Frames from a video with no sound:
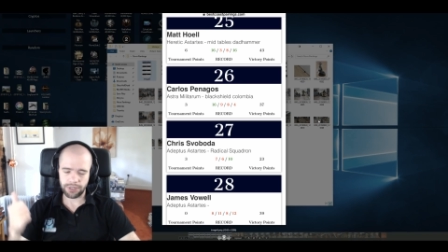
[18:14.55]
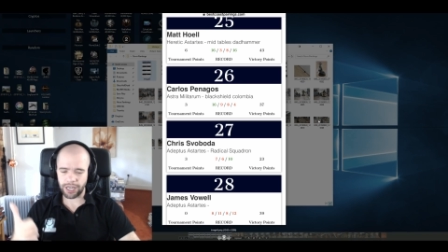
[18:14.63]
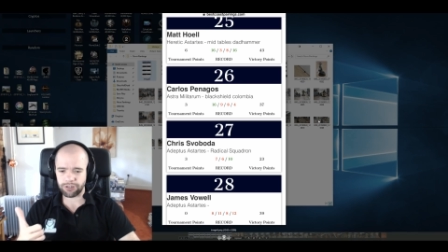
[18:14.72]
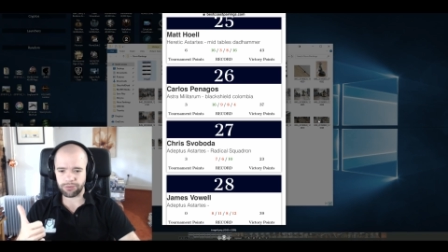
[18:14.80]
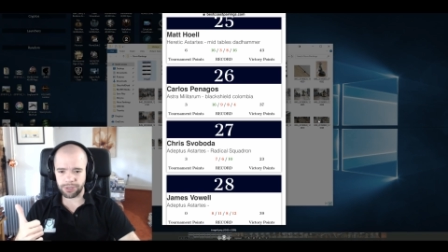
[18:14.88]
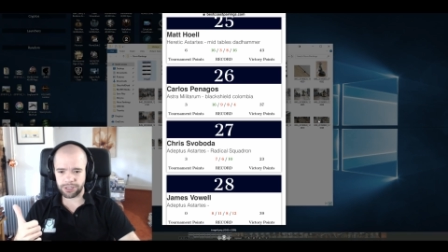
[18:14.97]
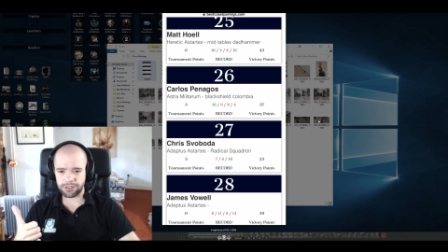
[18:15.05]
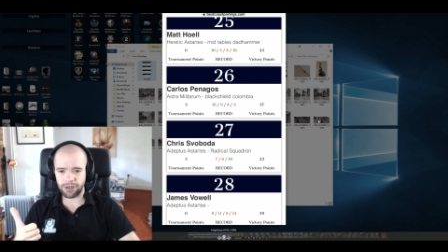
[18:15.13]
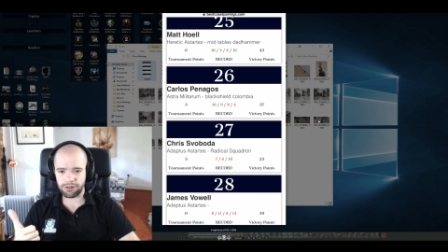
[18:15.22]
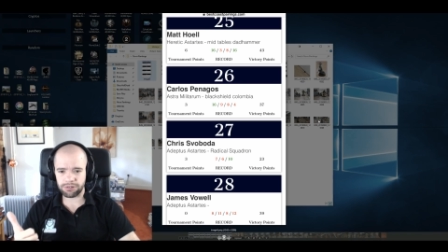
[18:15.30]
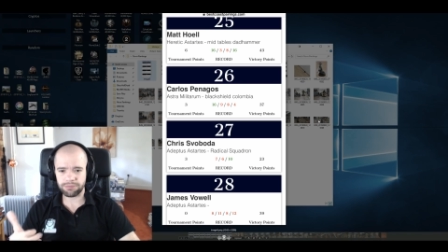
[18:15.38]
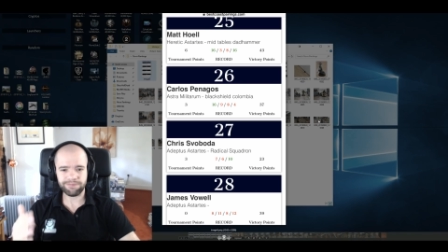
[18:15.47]
Astra
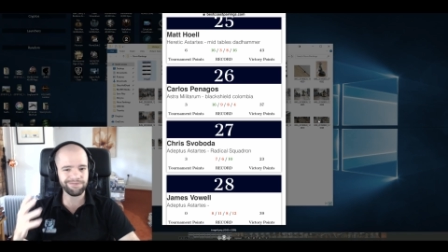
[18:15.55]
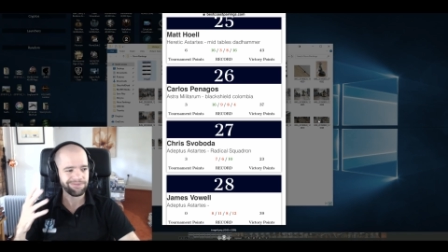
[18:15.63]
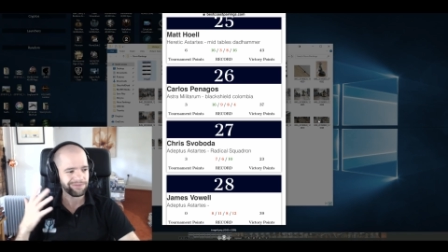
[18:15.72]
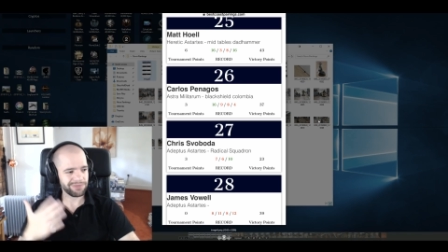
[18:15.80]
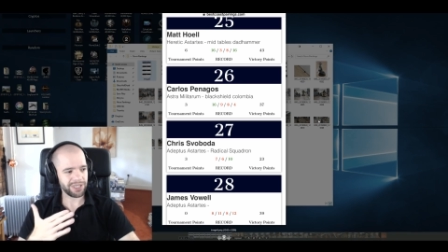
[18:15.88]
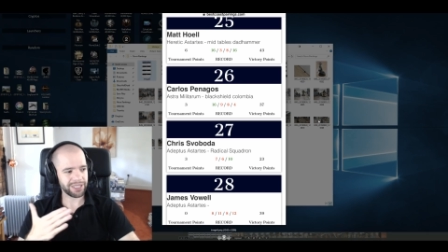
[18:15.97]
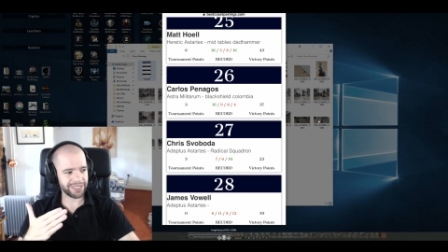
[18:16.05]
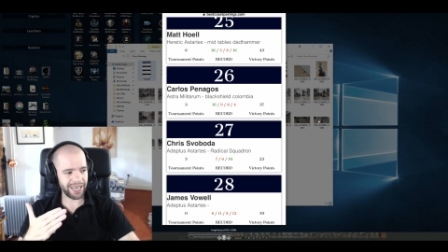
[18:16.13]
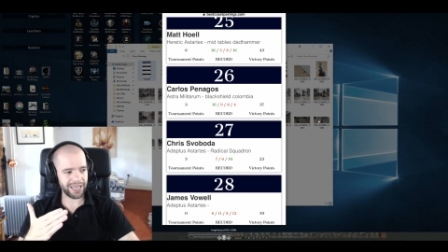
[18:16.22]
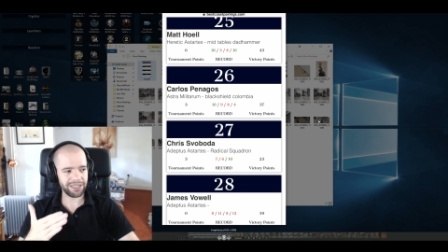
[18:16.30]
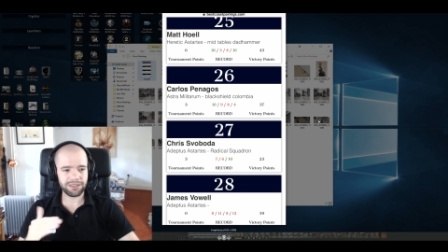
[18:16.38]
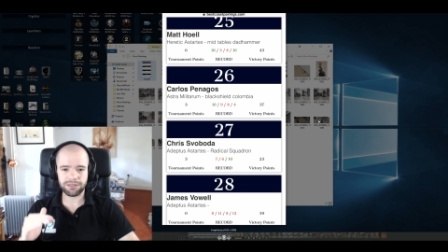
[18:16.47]
Militarum.
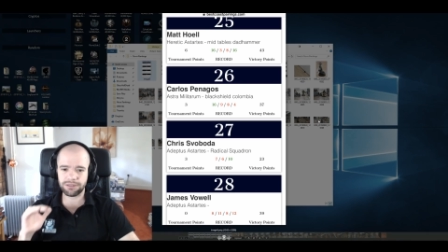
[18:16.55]
Again,